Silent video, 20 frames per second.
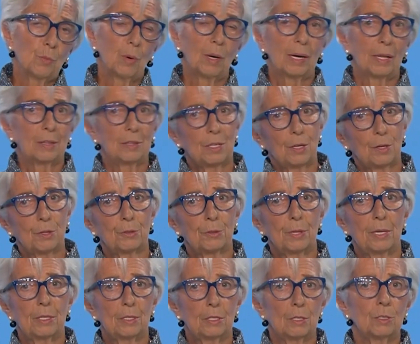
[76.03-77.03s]
while at the other
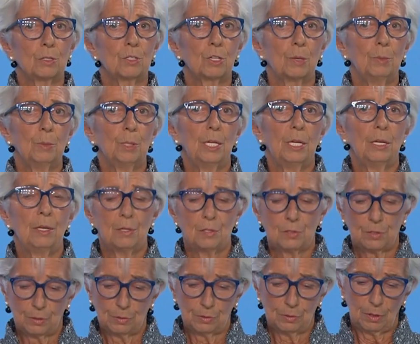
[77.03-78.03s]
end Germany
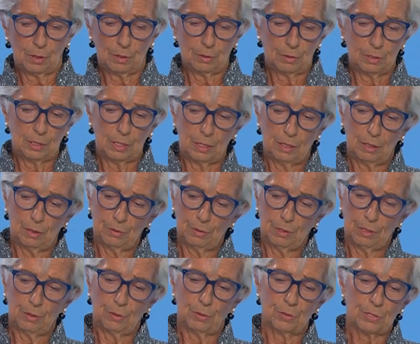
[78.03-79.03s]
is on the
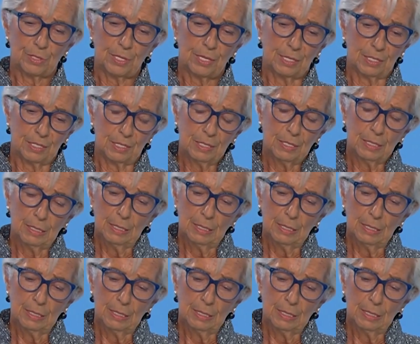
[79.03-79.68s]
other side.